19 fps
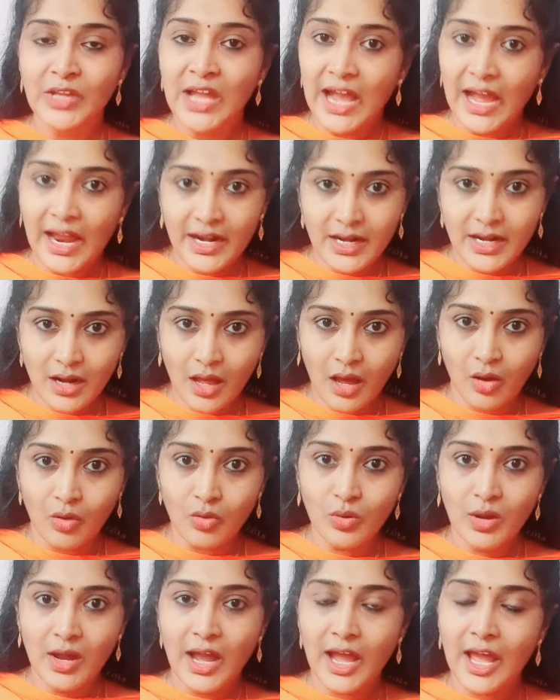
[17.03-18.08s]
And now
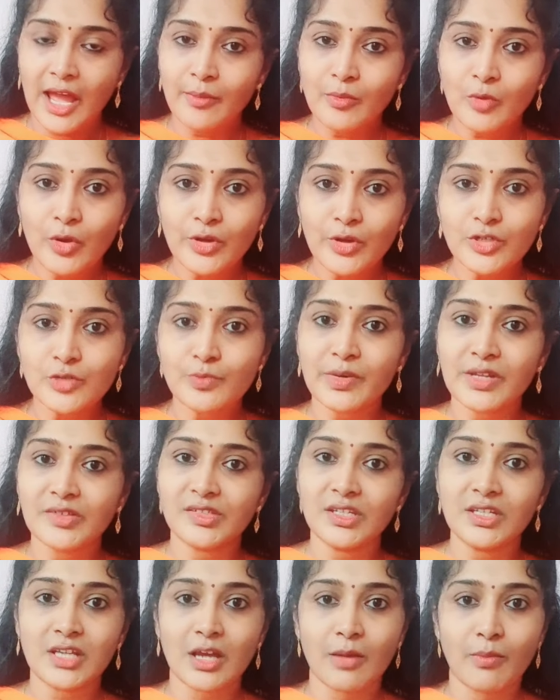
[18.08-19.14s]
I am going to
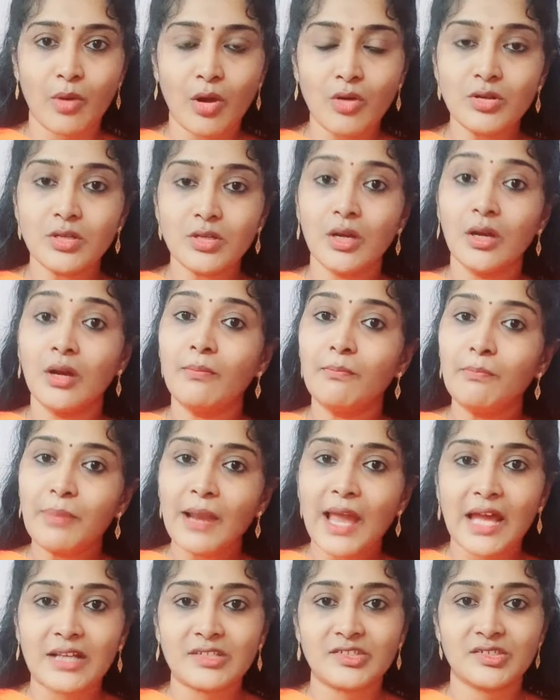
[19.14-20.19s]
present about
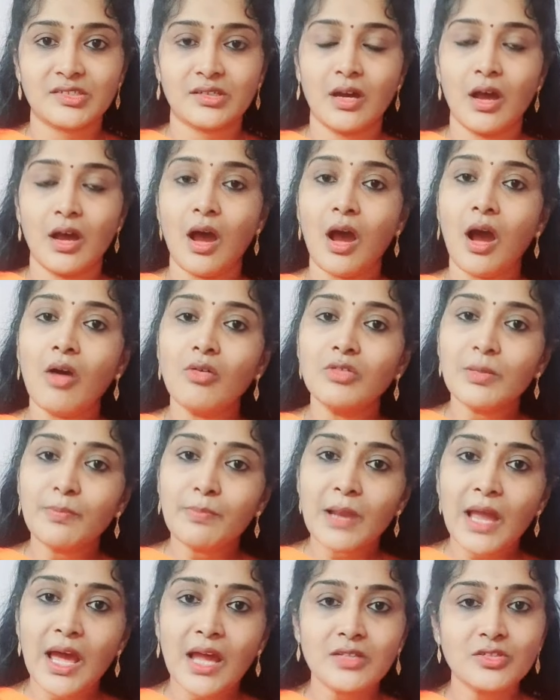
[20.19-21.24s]
plants. How the
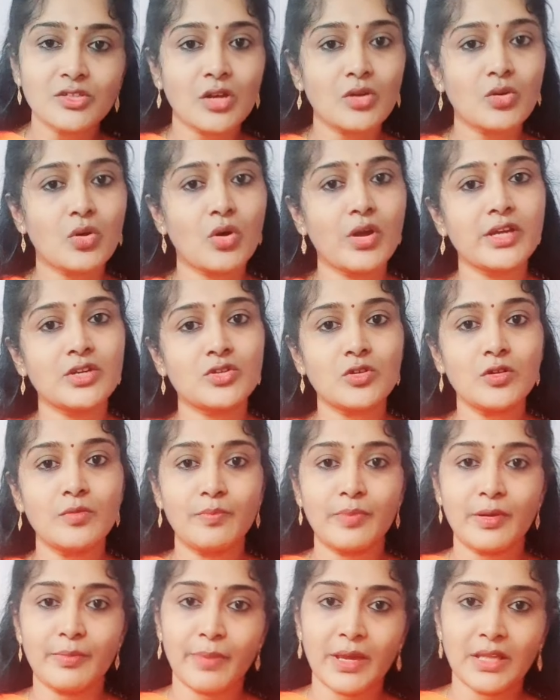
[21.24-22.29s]
plants are going to
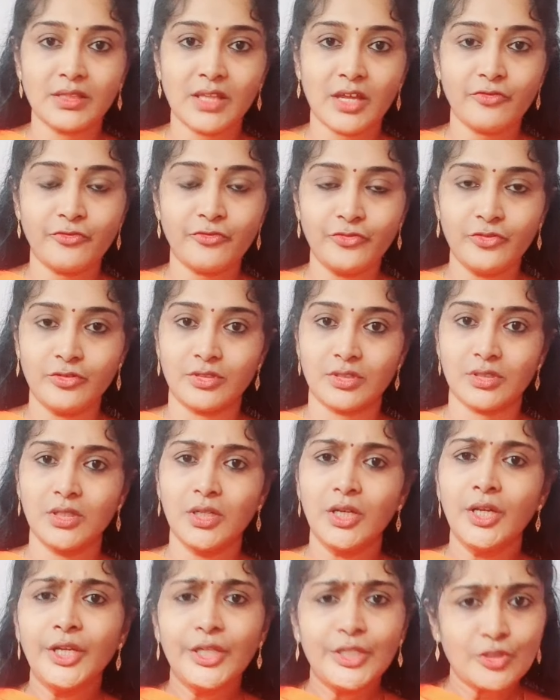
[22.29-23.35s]
prepare their food.
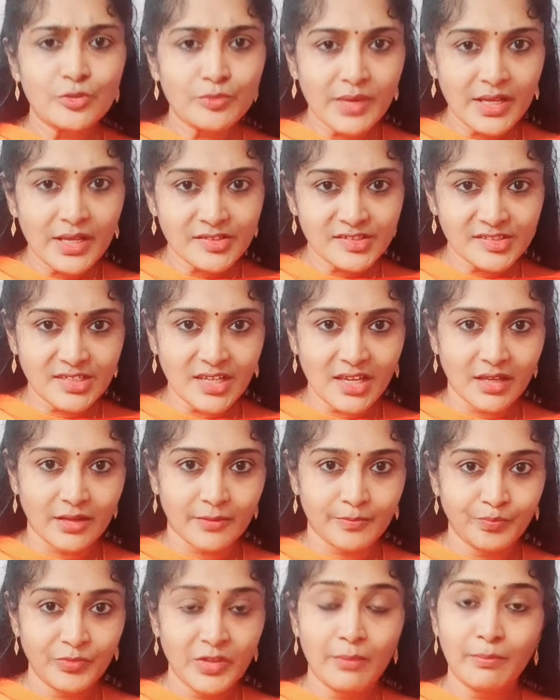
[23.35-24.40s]
You may say
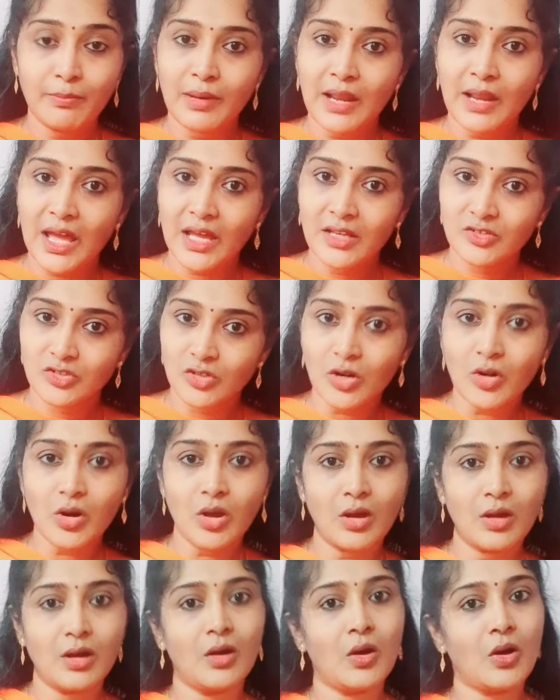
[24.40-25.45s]
plants are
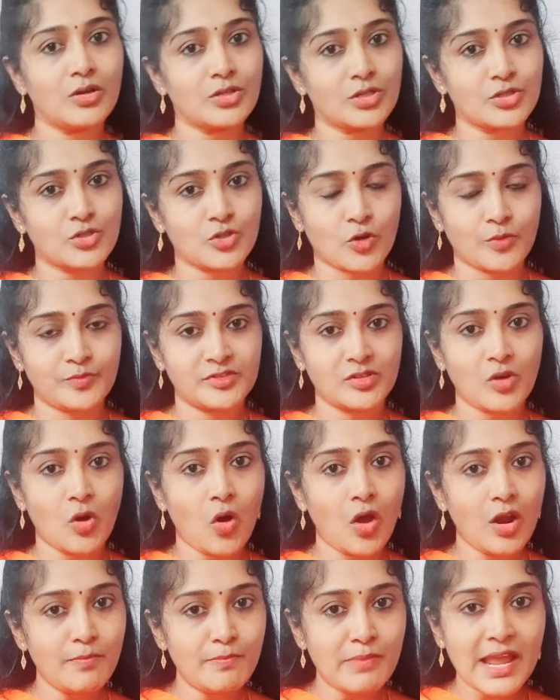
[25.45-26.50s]
autotrophs.
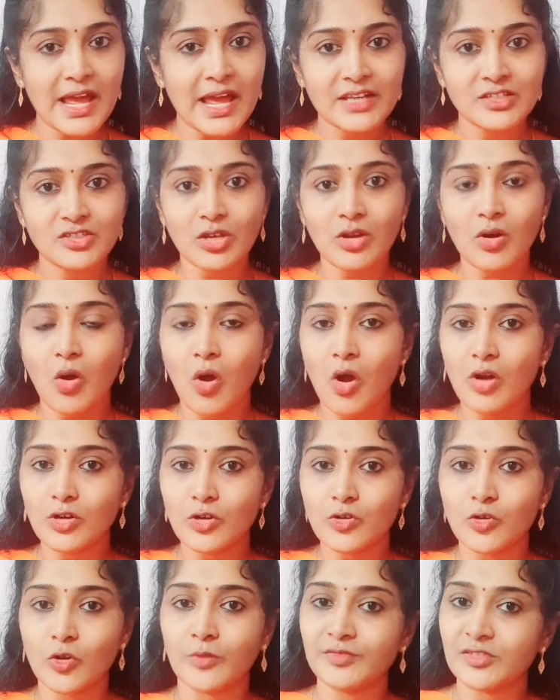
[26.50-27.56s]
All plants are
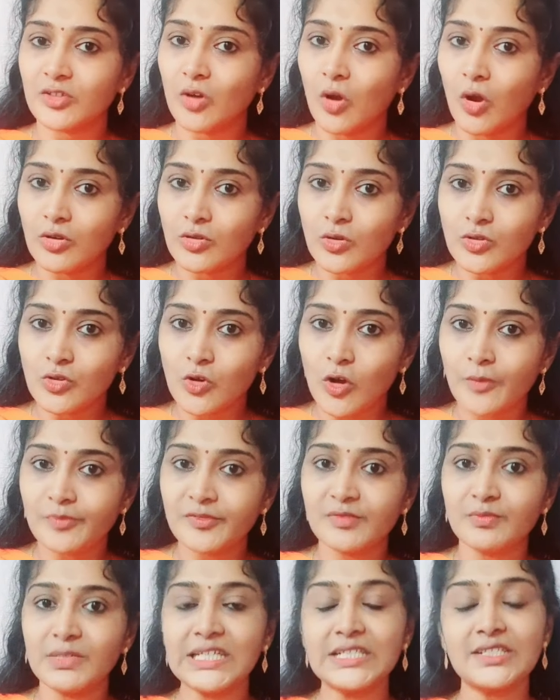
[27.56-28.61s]
autotrophs. Autotrophs
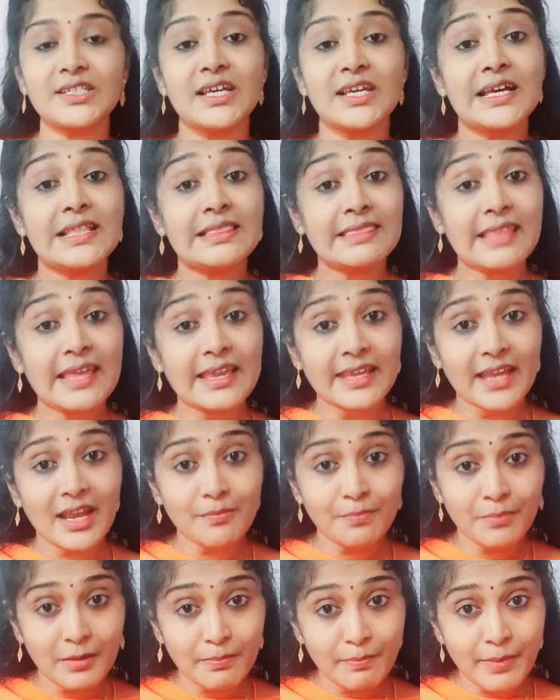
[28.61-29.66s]
means they can
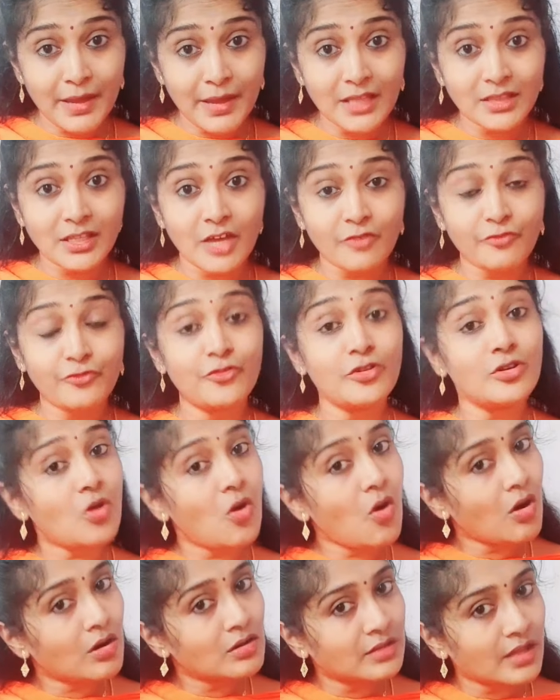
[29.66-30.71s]
prepare their food
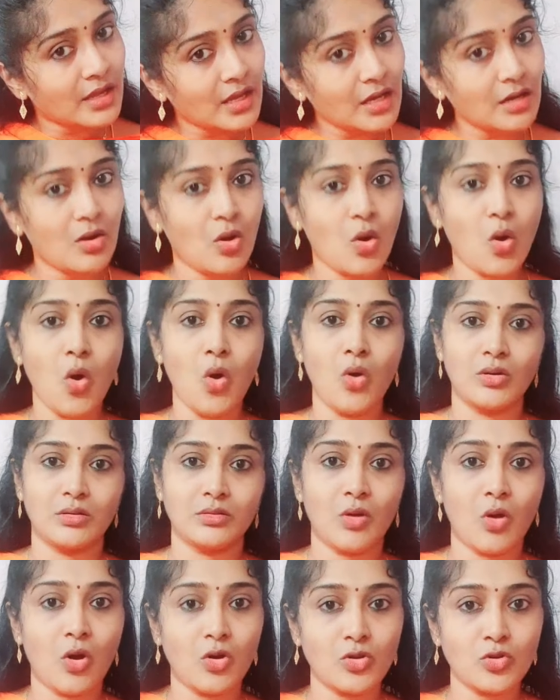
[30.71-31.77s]
on their own.
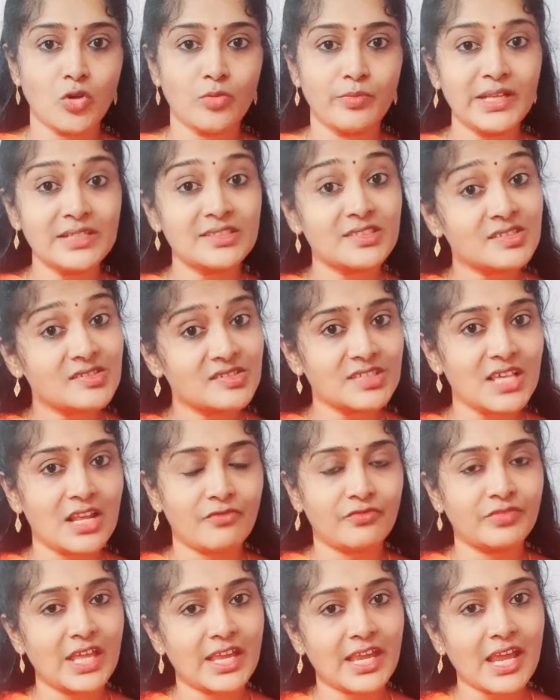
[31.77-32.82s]
Auto means self.
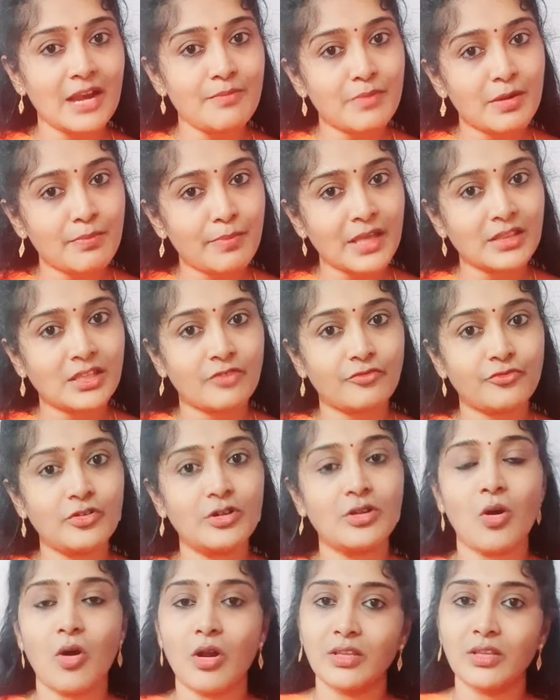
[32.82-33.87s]
They can prepare their food
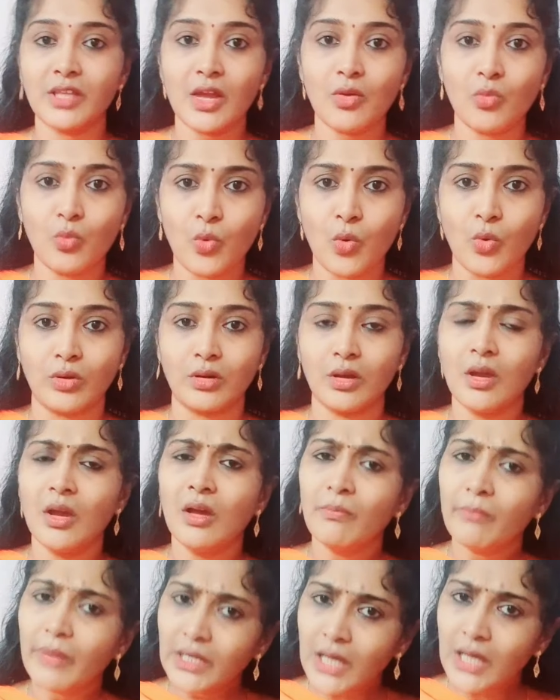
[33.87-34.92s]
on their own.
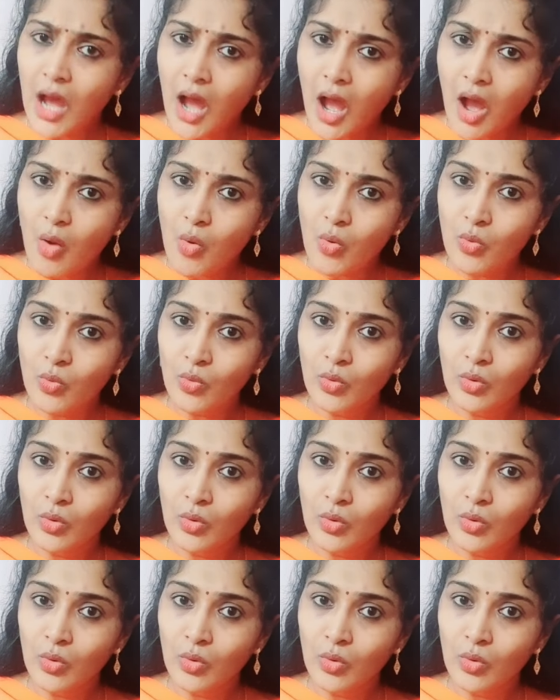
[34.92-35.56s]
But how?